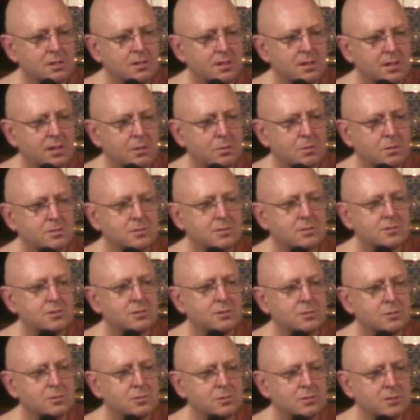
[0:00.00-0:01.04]
I was a
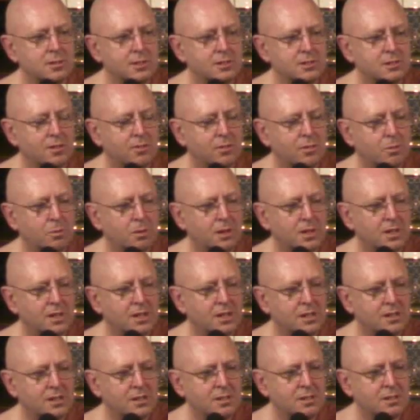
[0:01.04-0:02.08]
school teacher for one
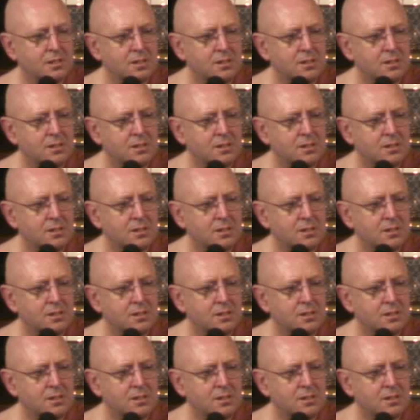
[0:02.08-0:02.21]
year,